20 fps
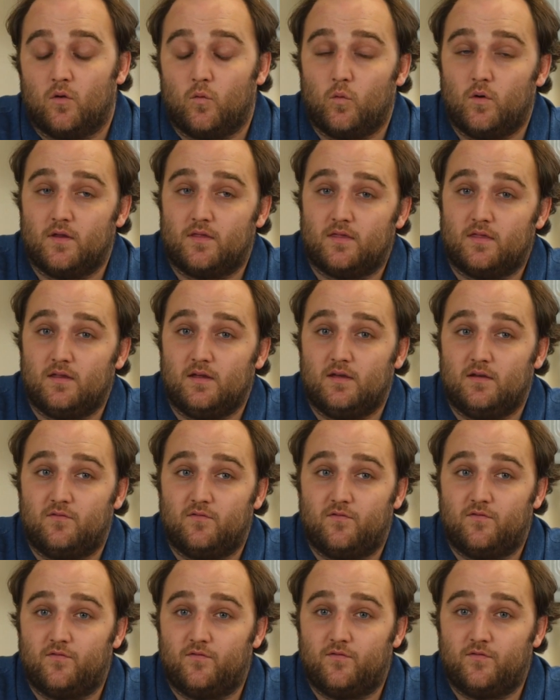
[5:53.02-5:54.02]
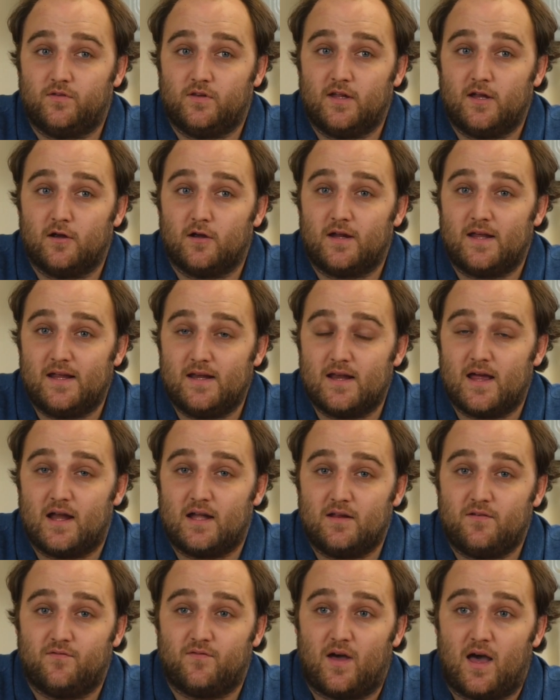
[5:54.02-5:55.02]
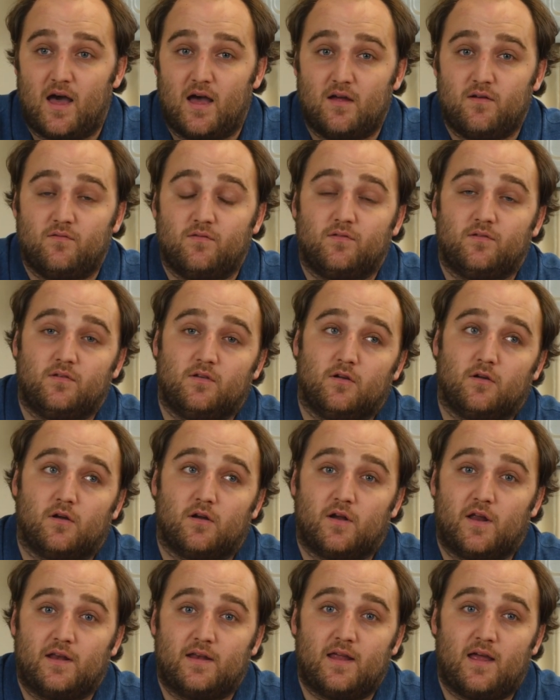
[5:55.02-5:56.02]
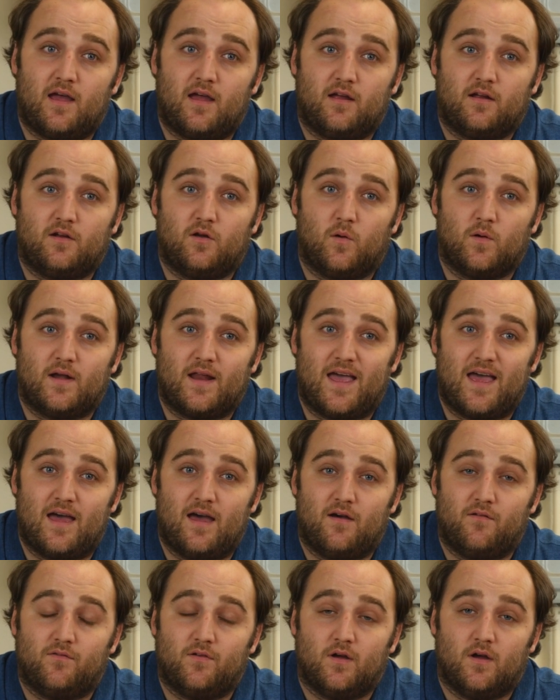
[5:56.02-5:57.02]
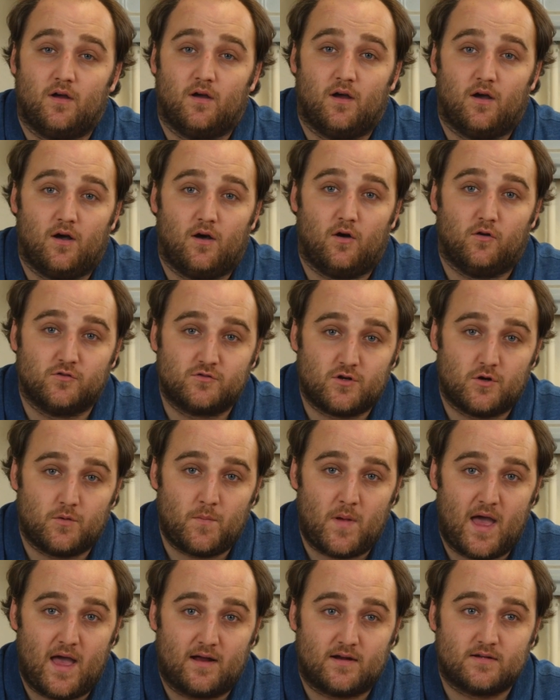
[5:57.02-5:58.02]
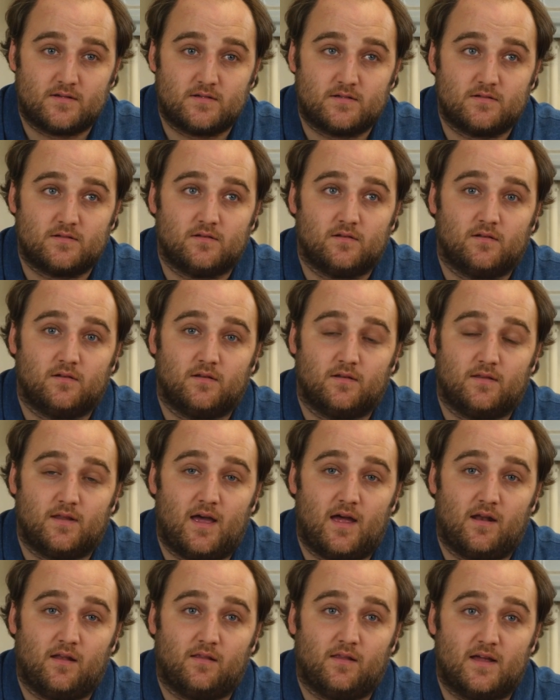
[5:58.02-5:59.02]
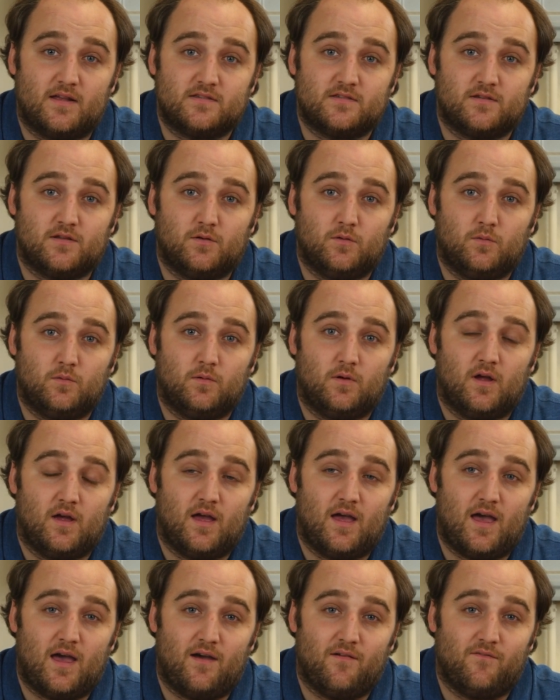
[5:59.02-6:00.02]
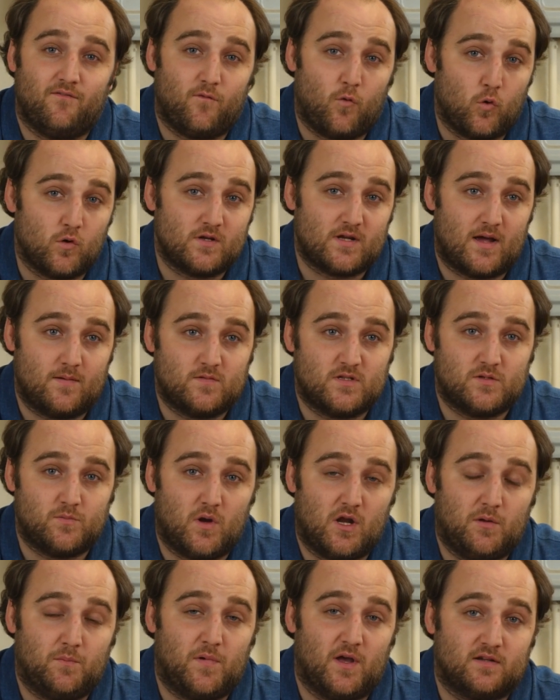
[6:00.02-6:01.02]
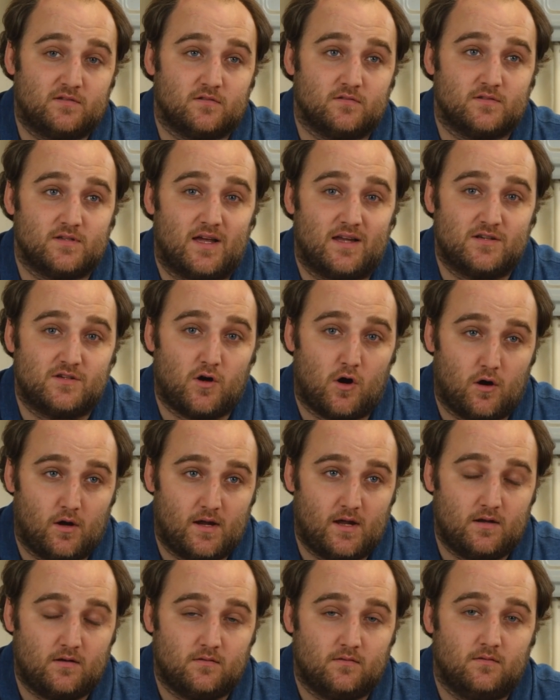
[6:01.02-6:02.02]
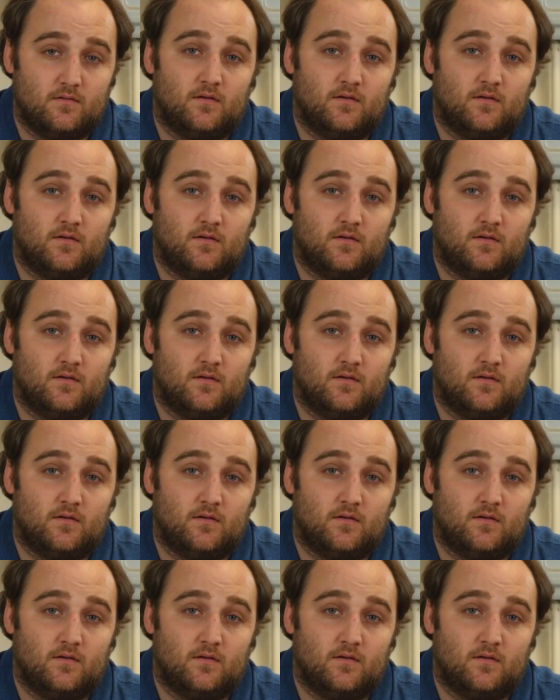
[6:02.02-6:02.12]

With the FLIR E95, you're going to, going to have UltraMax, and that lets you have four times as many pixels on target.